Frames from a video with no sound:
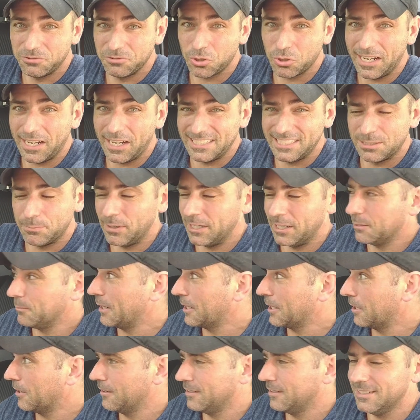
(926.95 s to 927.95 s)
tries to break
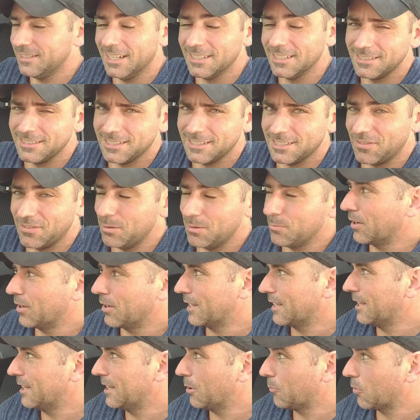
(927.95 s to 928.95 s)
in my car and doesn't, because if they
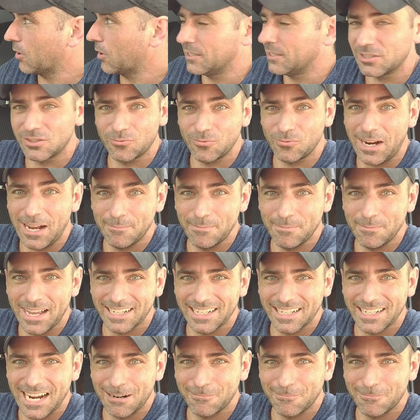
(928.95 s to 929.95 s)
break in, they'll probably just grab
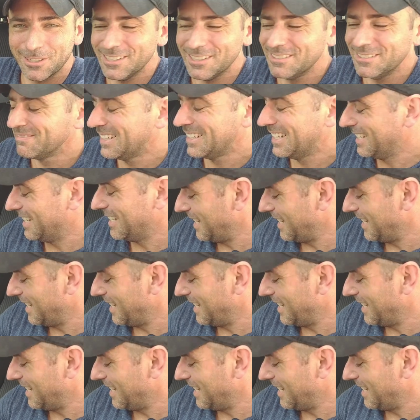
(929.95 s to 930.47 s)
that camera.